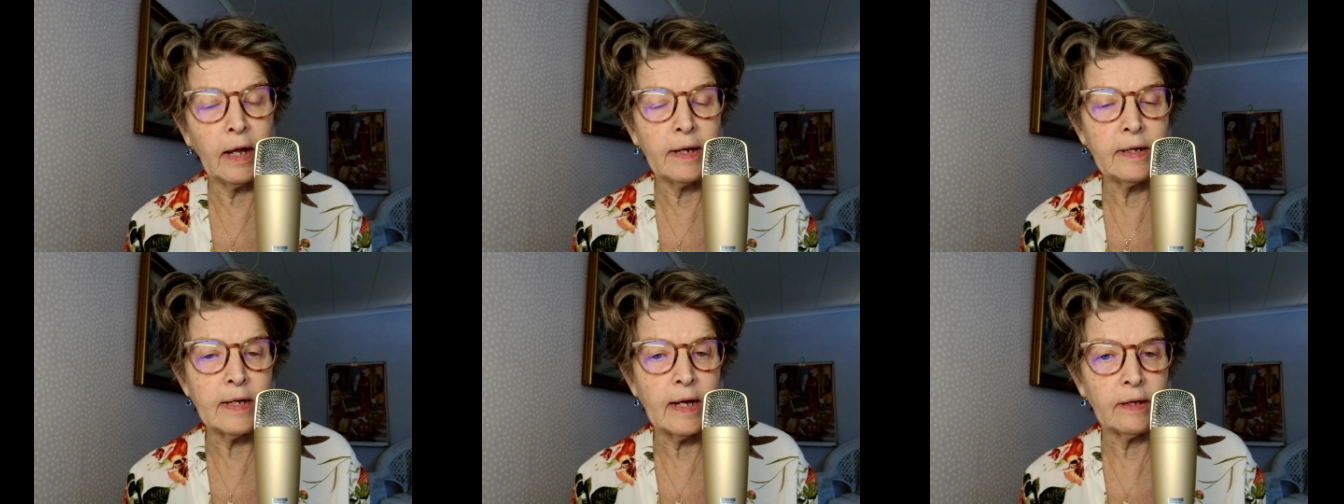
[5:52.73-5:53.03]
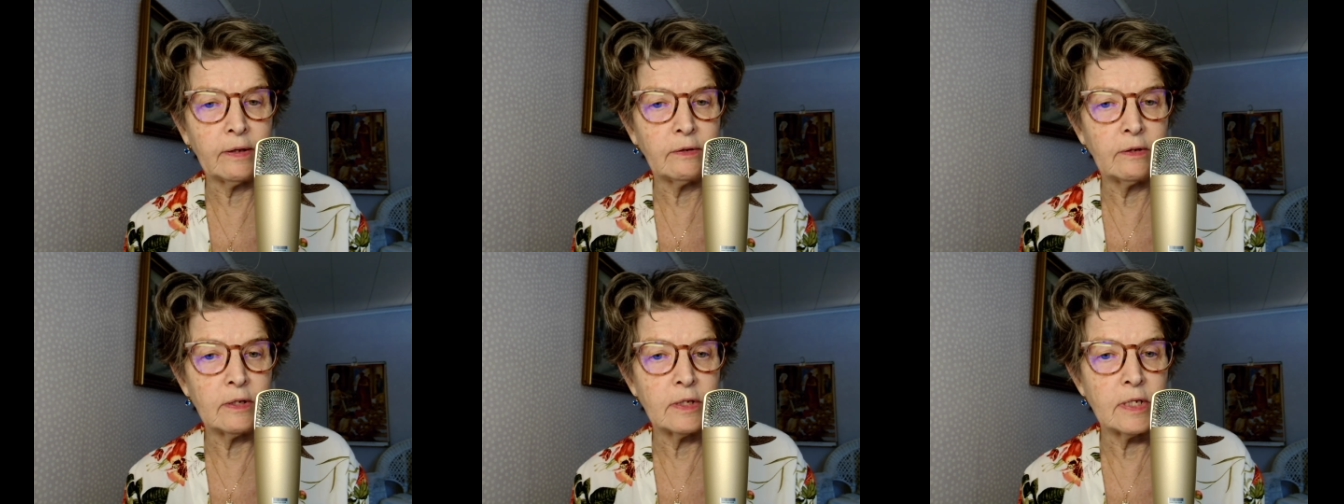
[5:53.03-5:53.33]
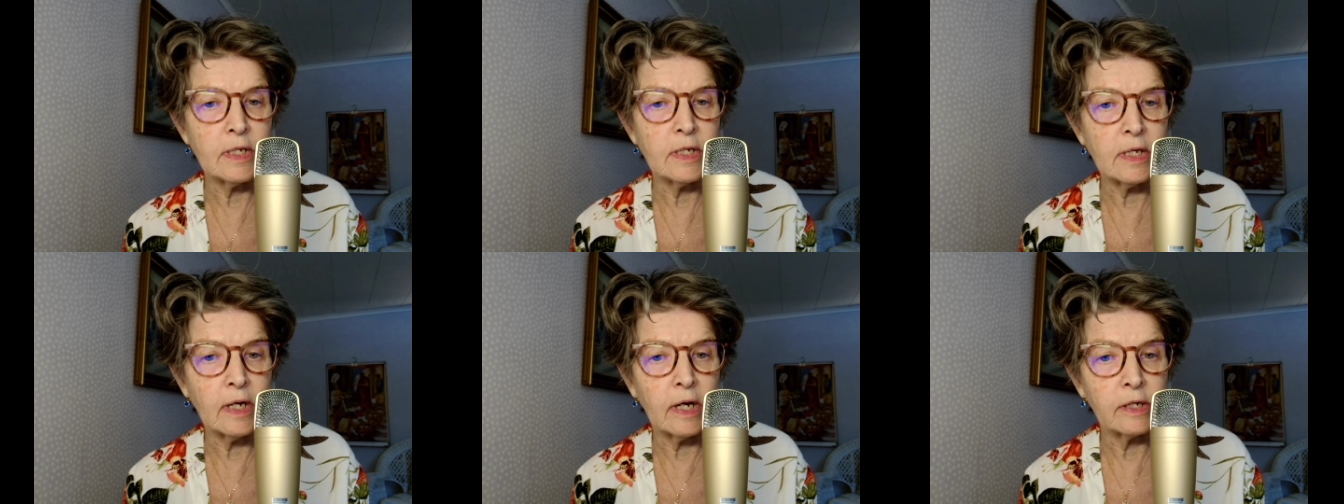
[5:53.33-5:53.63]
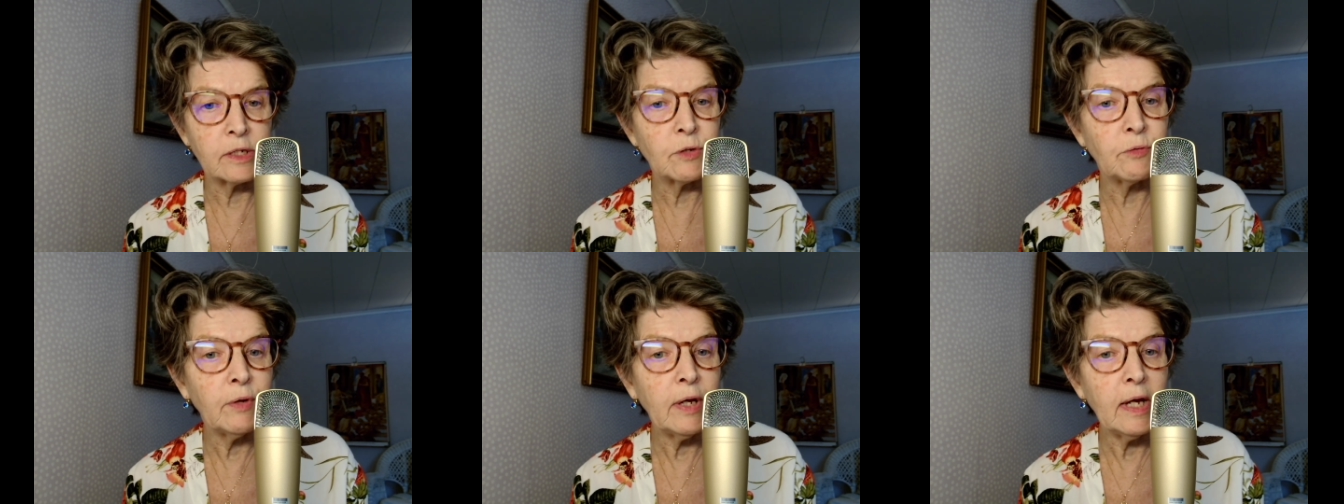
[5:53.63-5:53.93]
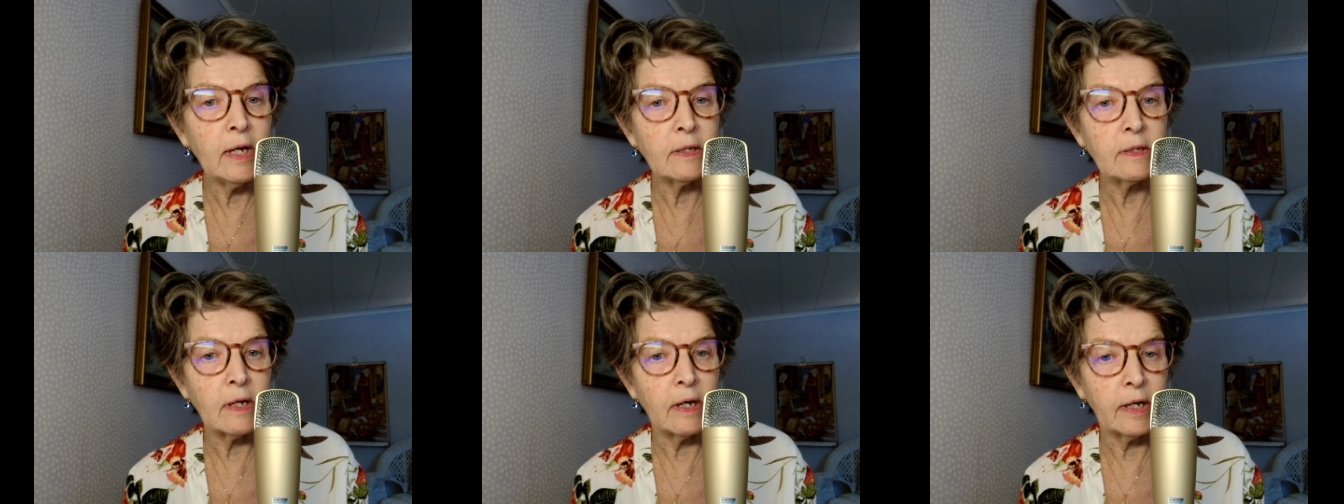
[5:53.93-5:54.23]
identity as
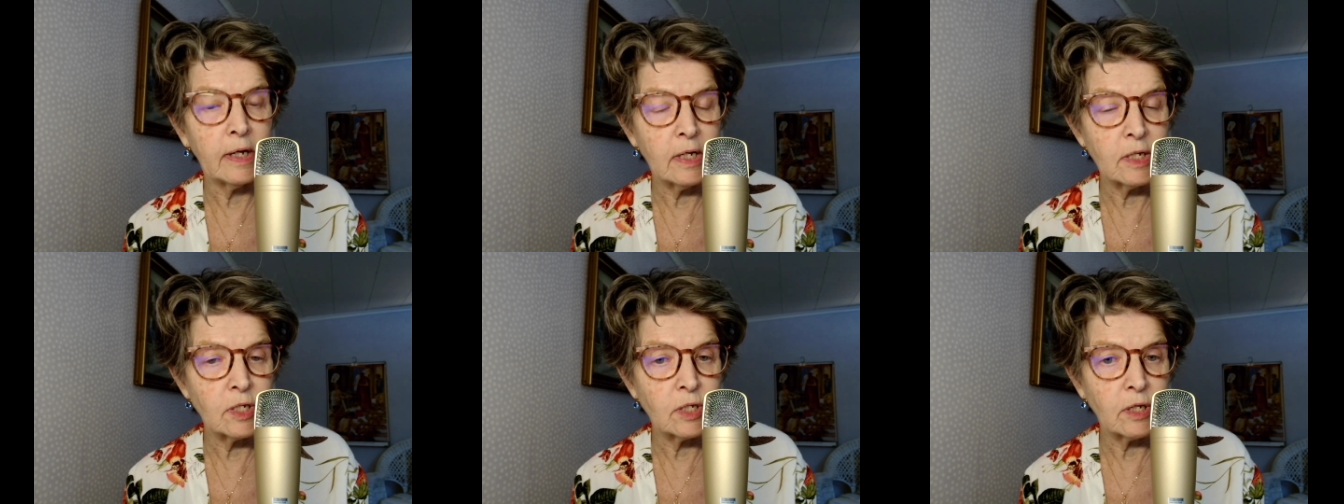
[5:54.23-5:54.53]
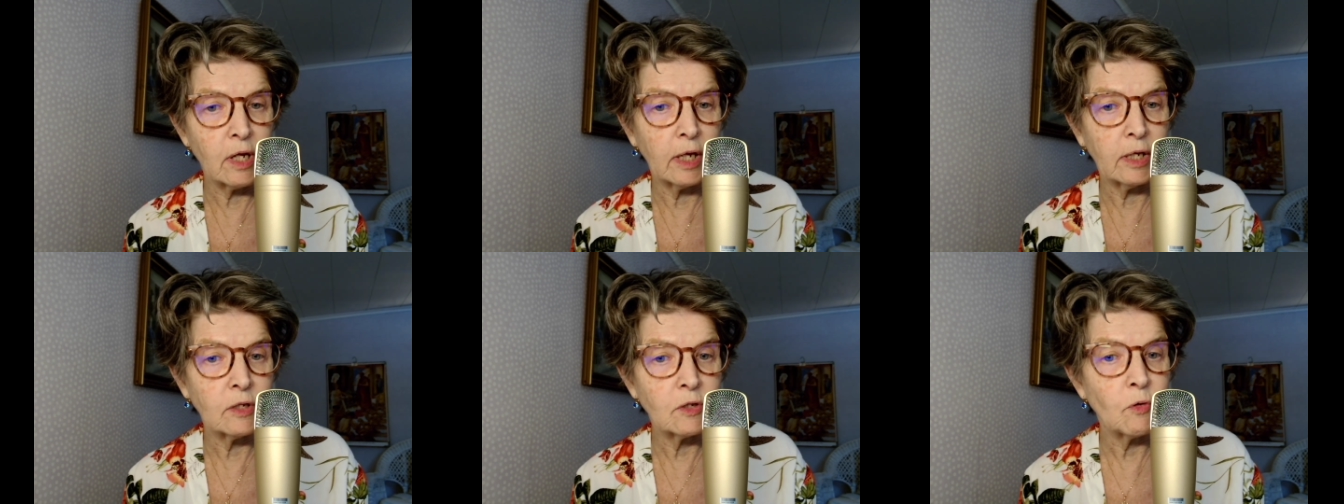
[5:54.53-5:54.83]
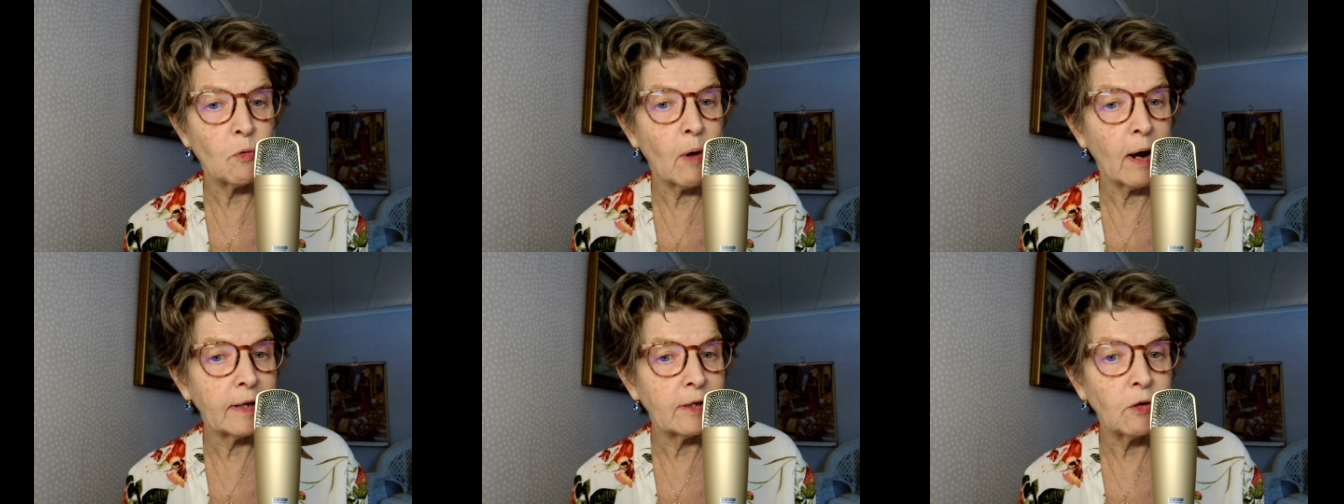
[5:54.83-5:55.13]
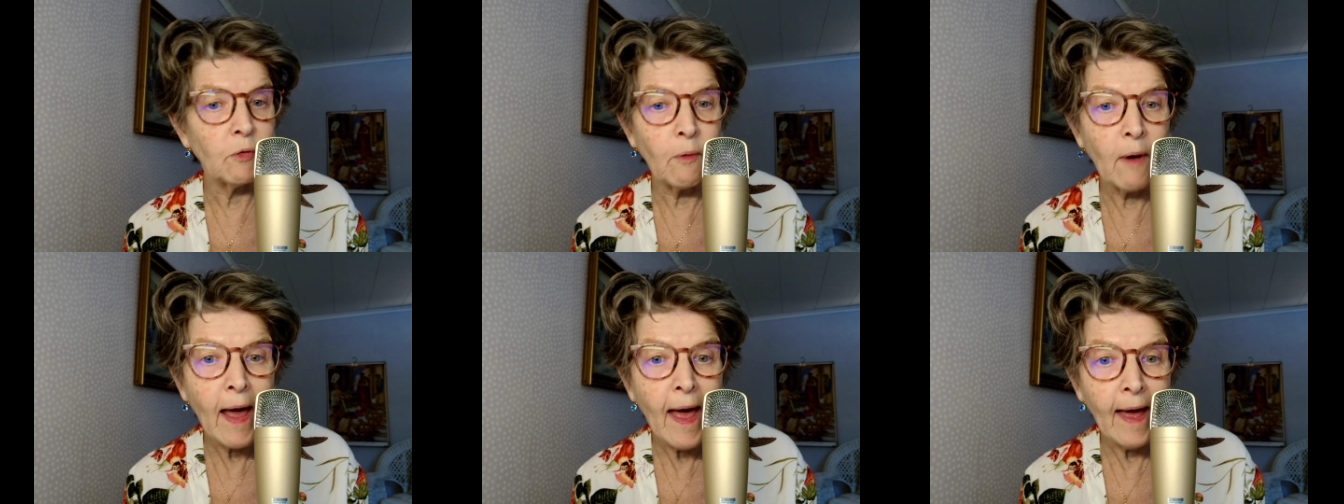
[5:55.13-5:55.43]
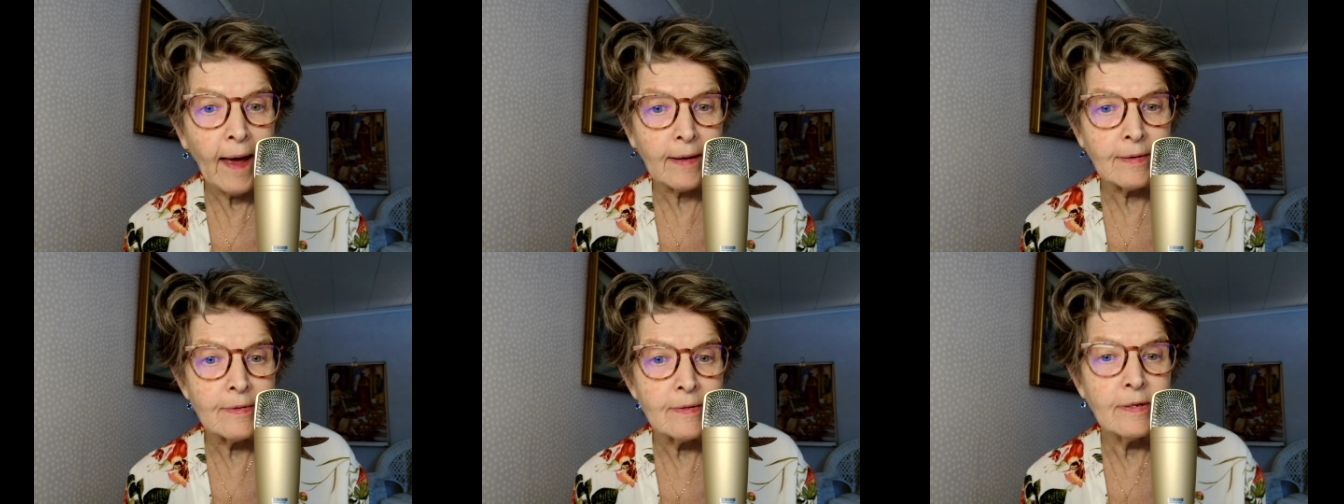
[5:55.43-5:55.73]
Rita is quite
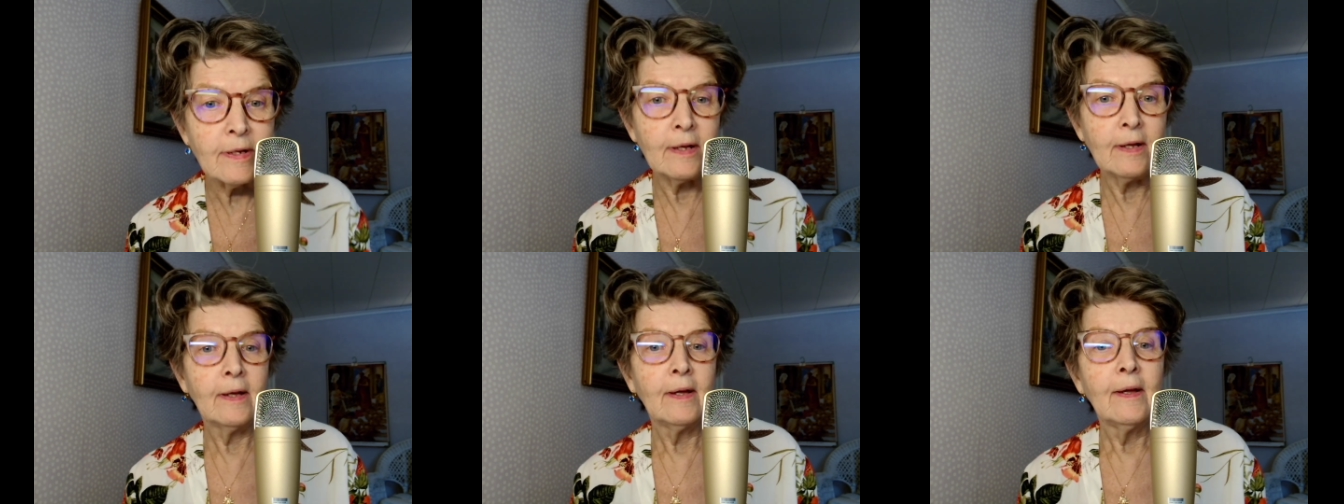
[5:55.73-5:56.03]
grand,